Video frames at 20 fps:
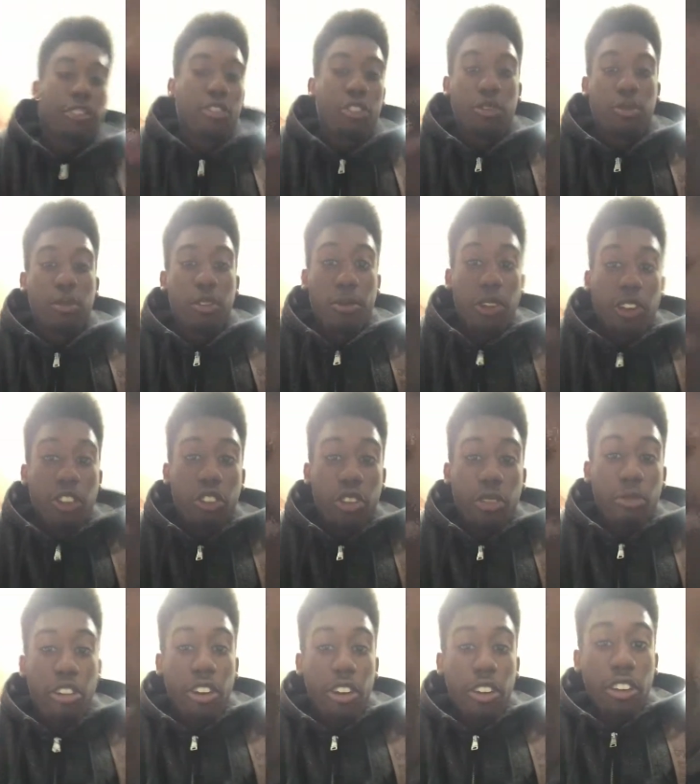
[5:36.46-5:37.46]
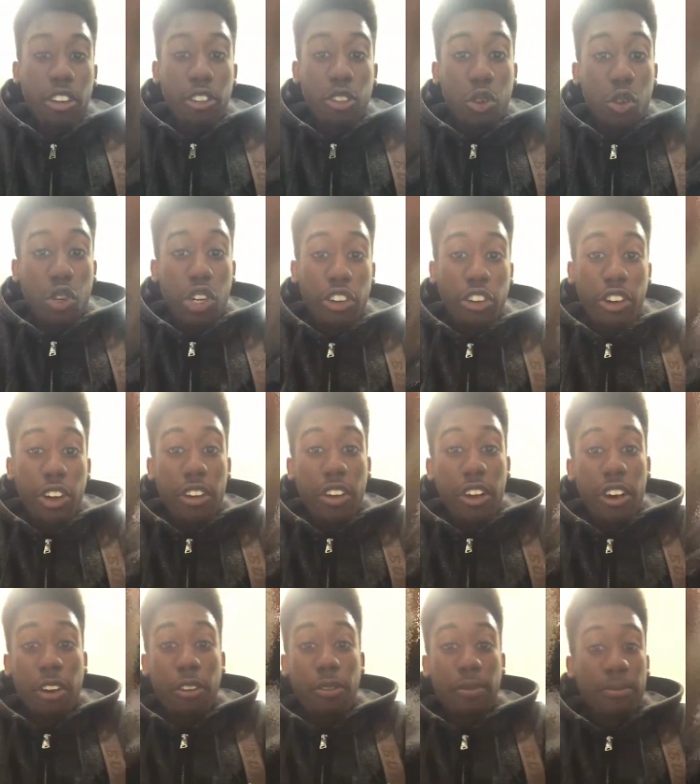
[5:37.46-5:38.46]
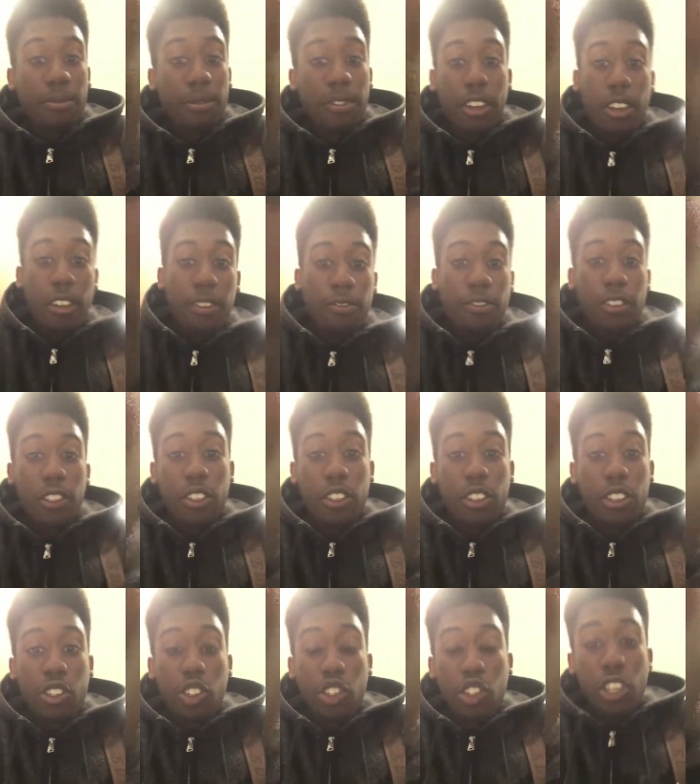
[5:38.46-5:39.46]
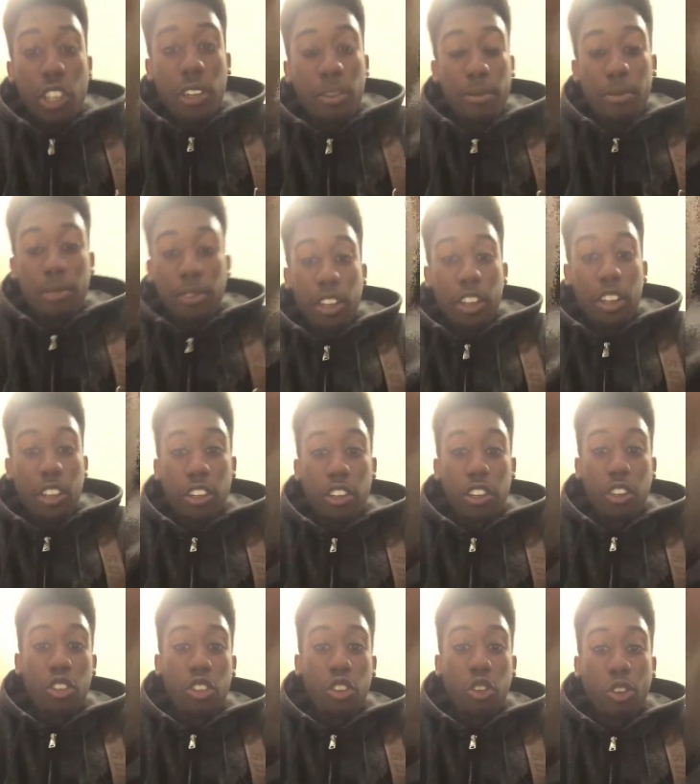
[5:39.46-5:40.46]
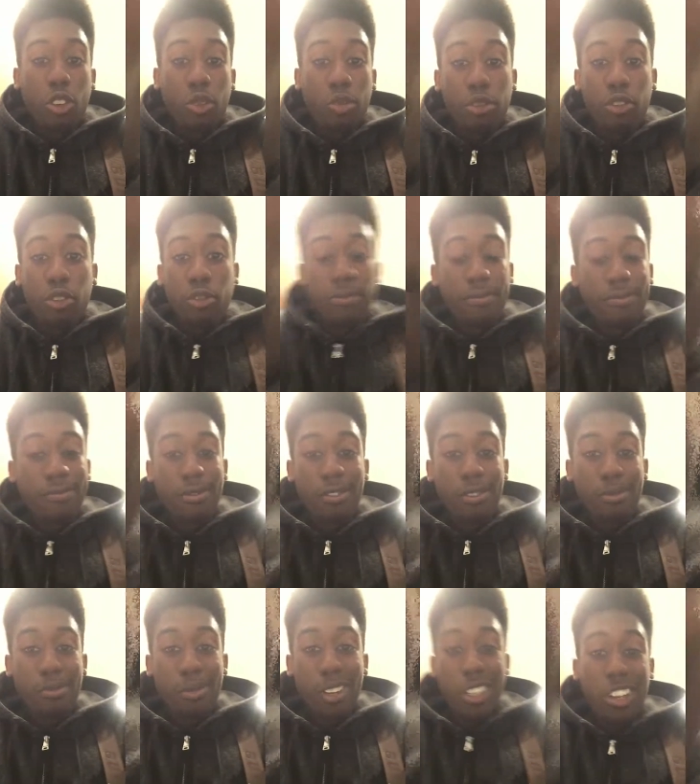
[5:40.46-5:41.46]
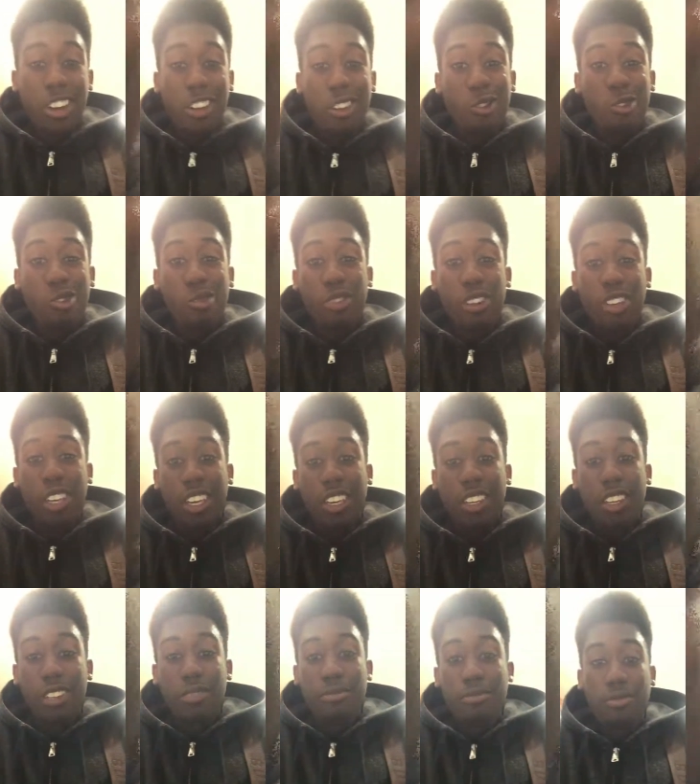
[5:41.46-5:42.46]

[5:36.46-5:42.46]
Could have been in my crib grinding on 2K right now, getting VC and shit, getting another Opal. I got an Opal KD.